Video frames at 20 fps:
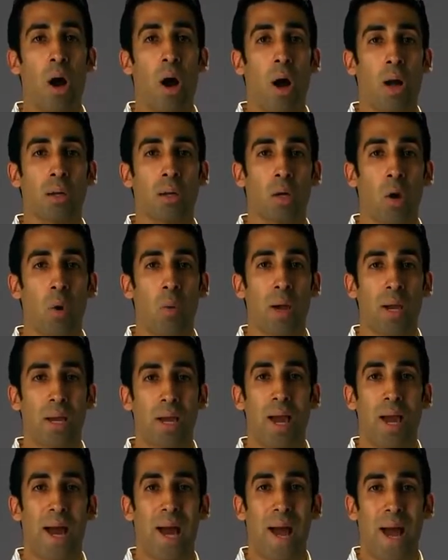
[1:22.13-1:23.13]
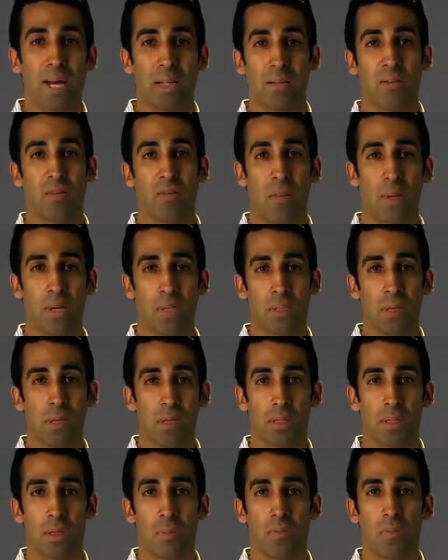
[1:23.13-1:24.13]
ongoing active
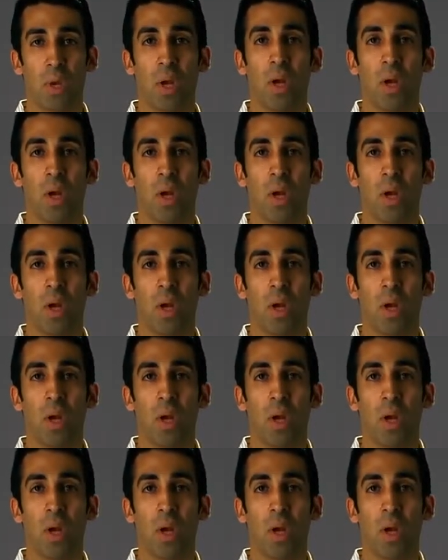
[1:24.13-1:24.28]
business.